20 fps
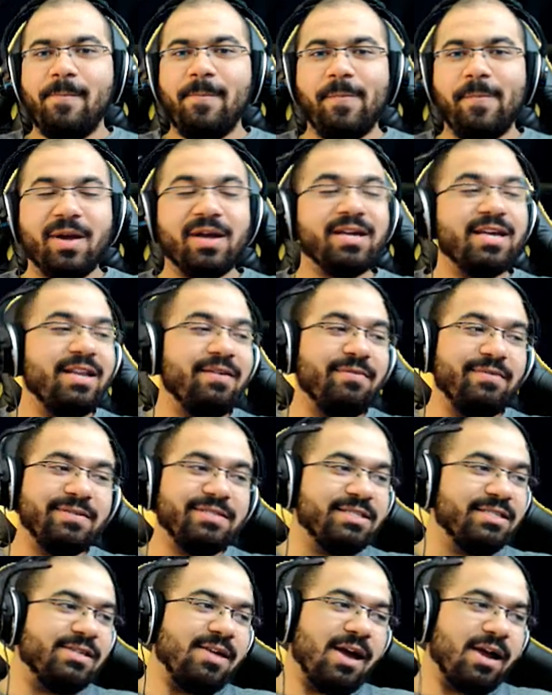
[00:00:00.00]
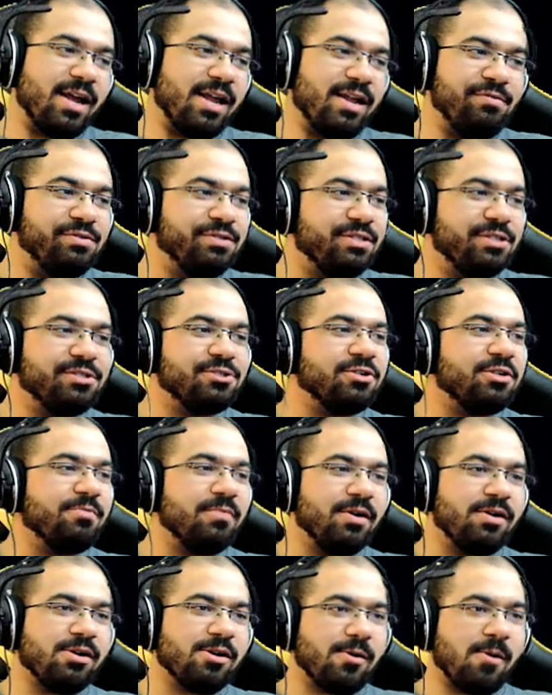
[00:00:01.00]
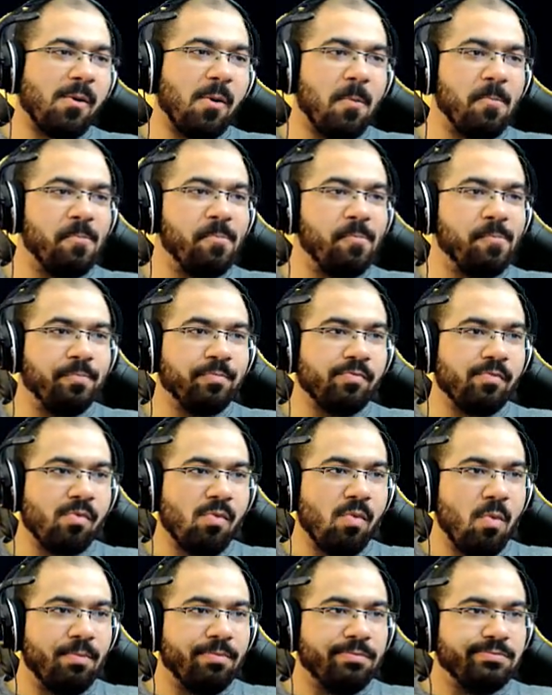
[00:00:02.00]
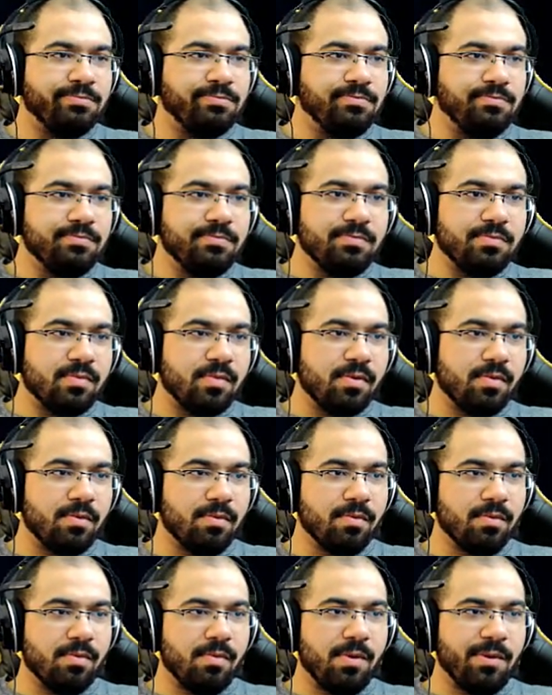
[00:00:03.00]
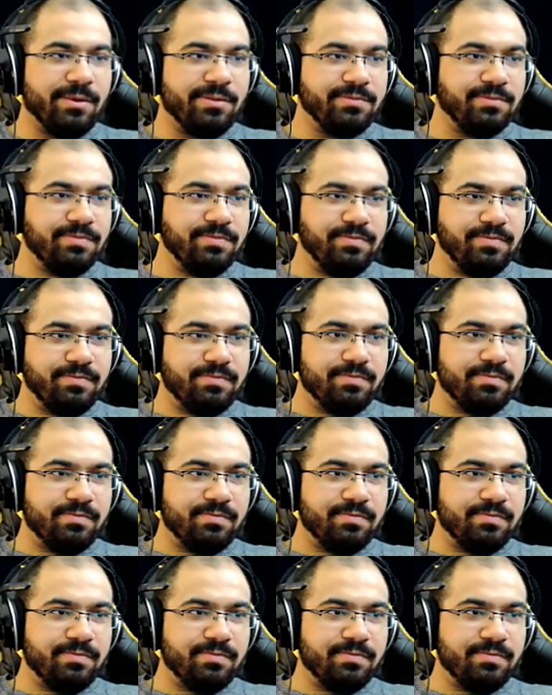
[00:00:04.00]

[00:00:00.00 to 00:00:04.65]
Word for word: I can't even see. I can't even see the stream. I'm scanning, and you're just like, I'm here. I'm out.